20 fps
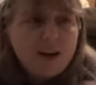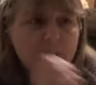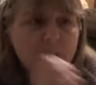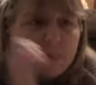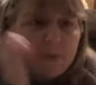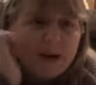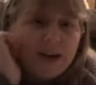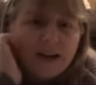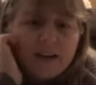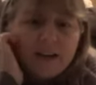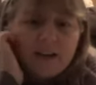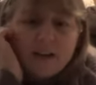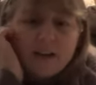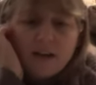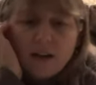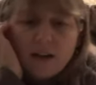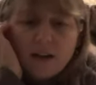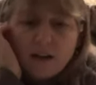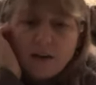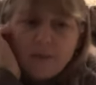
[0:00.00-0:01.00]
But
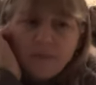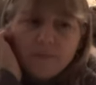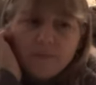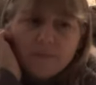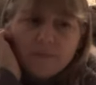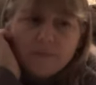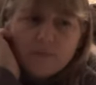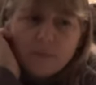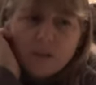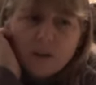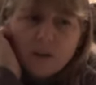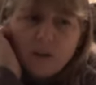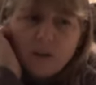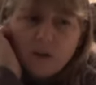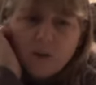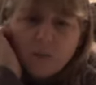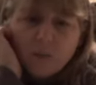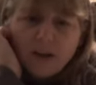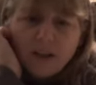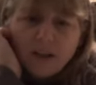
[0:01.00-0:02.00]

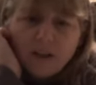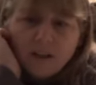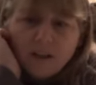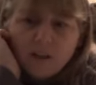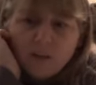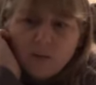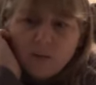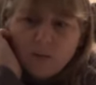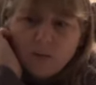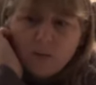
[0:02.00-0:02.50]
when you